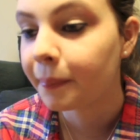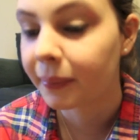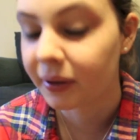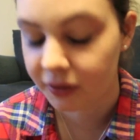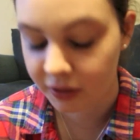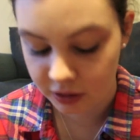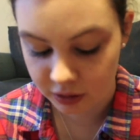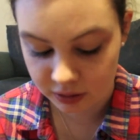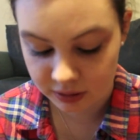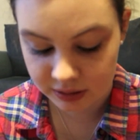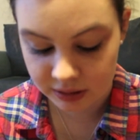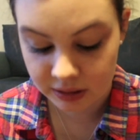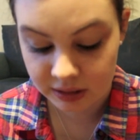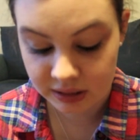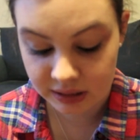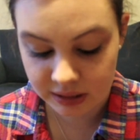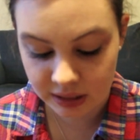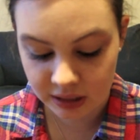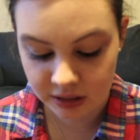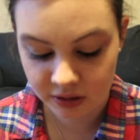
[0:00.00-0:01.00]
But this
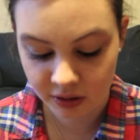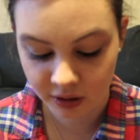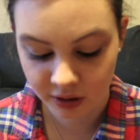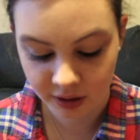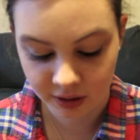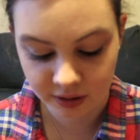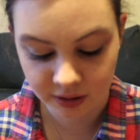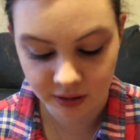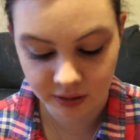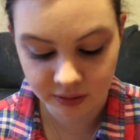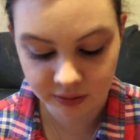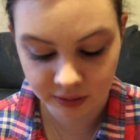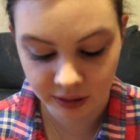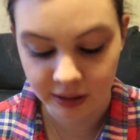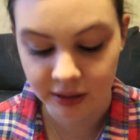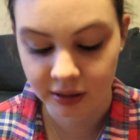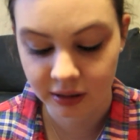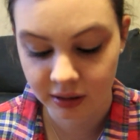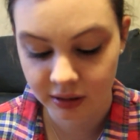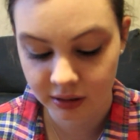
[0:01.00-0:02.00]
stays on
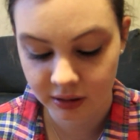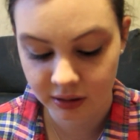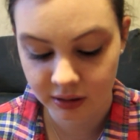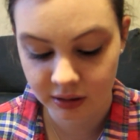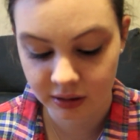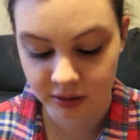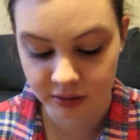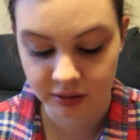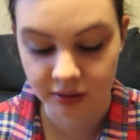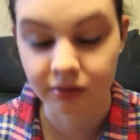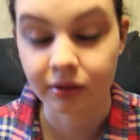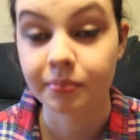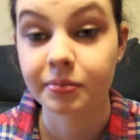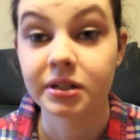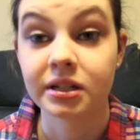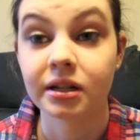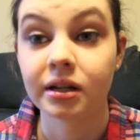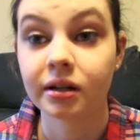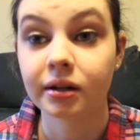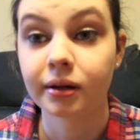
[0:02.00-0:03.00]
like it's a
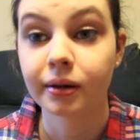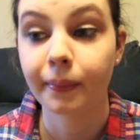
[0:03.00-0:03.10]
lipstick.